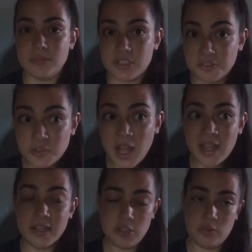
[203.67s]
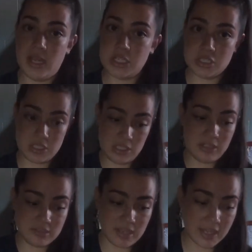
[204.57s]
to fly, so I just need
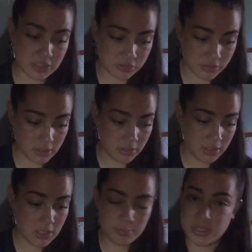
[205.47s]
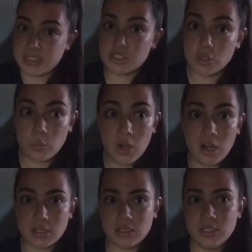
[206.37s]
this extra piece to
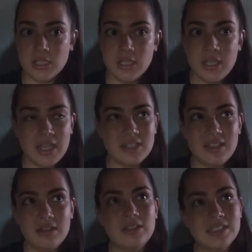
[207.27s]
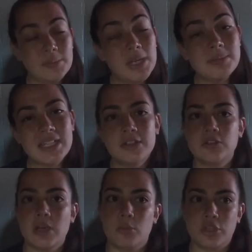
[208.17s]
walk. And then sometimes kids
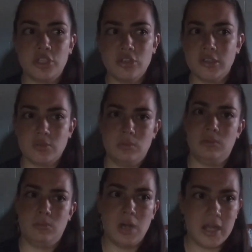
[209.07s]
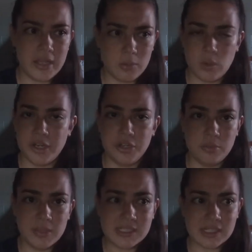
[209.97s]
will get more curious, well, why are
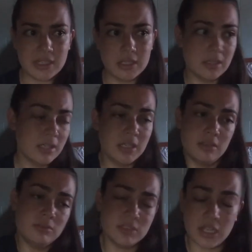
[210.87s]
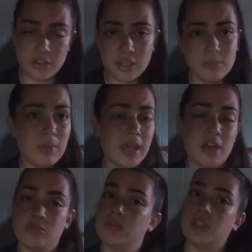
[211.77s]
you missing it? Tell them I
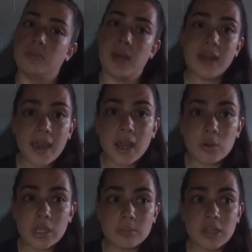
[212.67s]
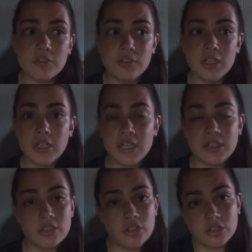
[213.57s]
had a really bad owie in my foot
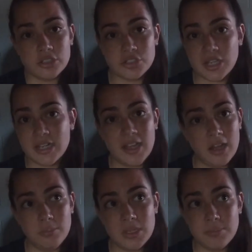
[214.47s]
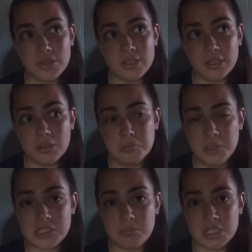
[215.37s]
and the doctors tried to help me, but there
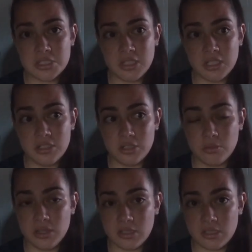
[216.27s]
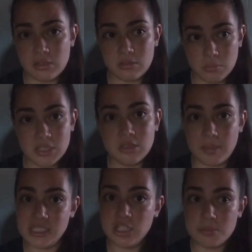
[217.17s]
wasn't much they can do, and this was the
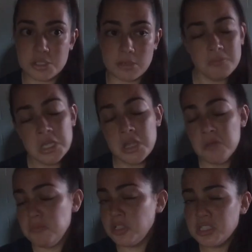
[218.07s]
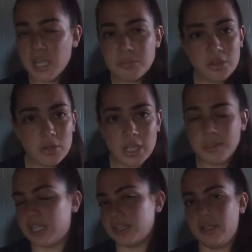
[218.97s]
best option. Most time they're okay
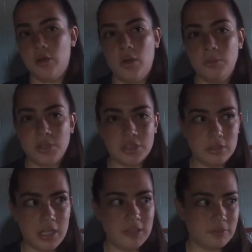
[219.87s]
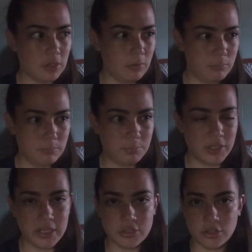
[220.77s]
with that. They go on with their life, go
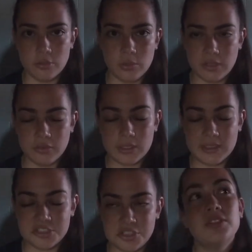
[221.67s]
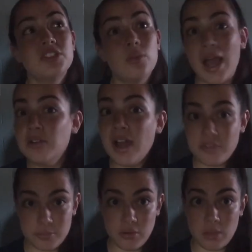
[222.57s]
play in dirt, whatever, kids. So I don't have
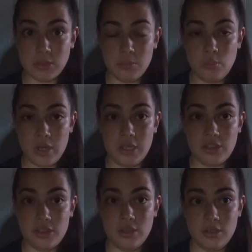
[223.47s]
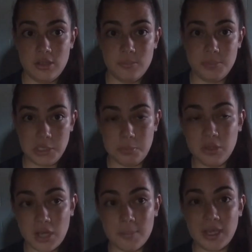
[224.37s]
a problem with people
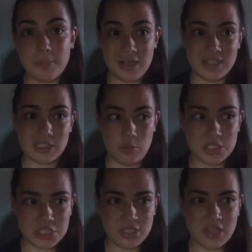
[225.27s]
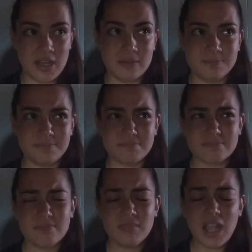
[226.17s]
coming up and asking questions like that.
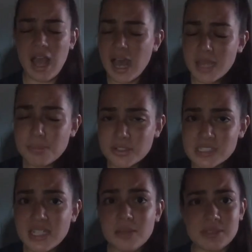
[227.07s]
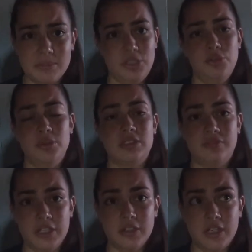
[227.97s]
I personally am somebody who is
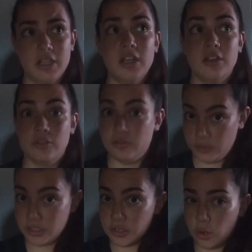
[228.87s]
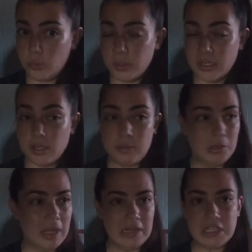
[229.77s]
very, very open
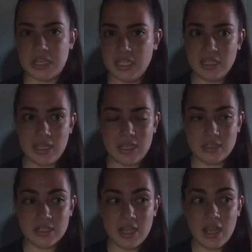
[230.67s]
about anything, and